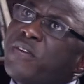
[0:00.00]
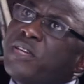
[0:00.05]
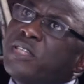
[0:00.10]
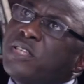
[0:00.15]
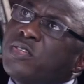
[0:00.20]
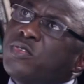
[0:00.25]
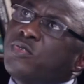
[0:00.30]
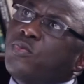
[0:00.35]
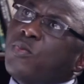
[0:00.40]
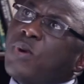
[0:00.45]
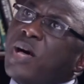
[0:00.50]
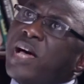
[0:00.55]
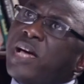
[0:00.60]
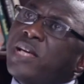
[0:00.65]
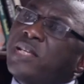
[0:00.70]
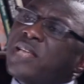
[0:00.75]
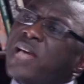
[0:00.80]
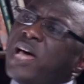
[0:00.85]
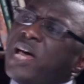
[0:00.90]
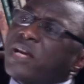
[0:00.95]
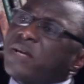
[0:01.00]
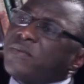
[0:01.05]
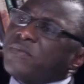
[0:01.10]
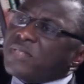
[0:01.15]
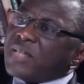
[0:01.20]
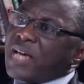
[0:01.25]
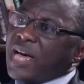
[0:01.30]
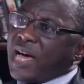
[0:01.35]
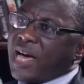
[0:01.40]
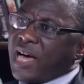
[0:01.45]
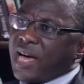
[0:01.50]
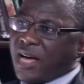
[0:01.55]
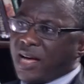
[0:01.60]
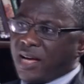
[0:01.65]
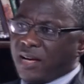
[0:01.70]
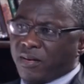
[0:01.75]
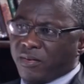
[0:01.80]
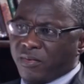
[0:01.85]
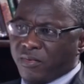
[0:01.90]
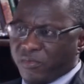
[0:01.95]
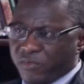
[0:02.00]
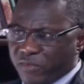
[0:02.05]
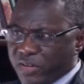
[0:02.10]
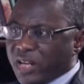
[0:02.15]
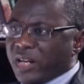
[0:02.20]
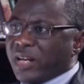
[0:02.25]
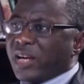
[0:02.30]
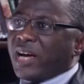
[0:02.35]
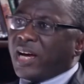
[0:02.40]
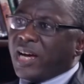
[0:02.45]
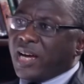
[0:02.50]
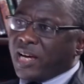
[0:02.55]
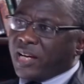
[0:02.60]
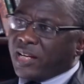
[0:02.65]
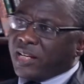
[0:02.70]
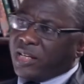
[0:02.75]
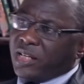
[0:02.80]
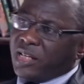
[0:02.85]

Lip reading: reasons why tariffs are very high,